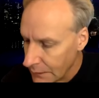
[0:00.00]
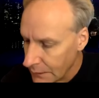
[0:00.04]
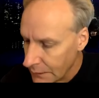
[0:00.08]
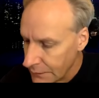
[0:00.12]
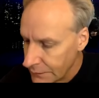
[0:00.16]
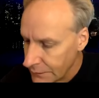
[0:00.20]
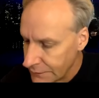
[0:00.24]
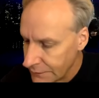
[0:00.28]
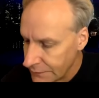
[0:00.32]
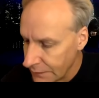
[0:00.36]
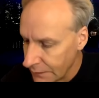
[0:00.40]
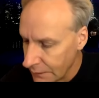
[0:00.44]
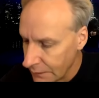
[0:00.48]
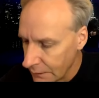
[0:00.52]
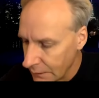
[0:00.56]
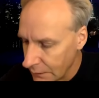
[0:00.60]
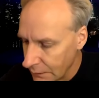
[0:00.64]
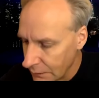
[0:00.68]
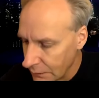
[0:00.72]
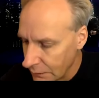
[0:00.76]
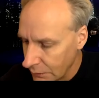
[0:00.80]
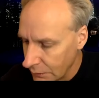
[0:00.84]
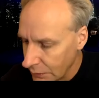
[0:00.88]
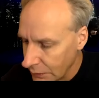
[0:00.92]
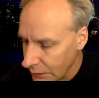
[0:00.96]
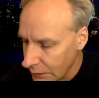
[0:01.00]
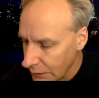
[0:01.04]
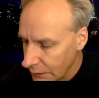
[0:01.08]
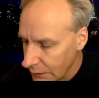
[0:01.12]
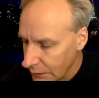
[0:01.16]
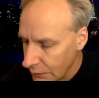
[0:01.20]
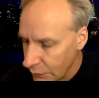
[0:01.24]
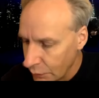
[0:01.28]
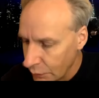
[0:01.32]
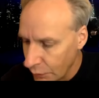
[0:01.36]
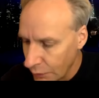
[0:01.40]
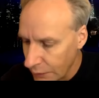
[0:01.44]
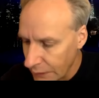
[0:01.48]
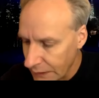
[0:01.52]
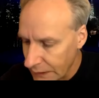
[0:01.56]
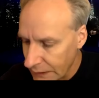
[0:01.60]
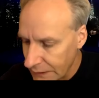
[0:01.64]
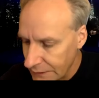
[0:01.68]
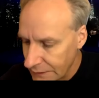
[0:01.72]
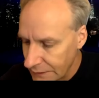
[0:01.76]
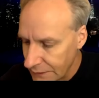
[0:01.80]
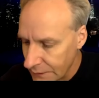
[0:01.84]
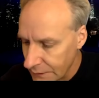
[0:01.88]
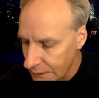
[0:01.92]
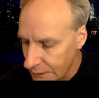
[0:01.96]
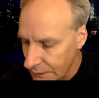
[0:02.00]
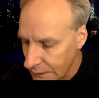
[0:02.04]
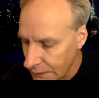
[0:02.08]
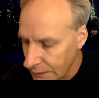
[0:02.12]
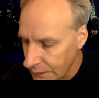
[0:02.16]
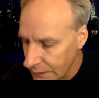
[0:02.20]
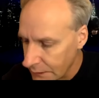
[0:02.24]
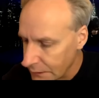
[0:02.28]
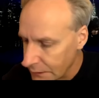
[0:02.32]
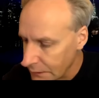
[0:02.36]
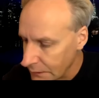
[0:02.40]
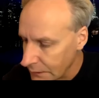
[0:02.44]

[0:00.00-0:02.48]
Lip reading: So we took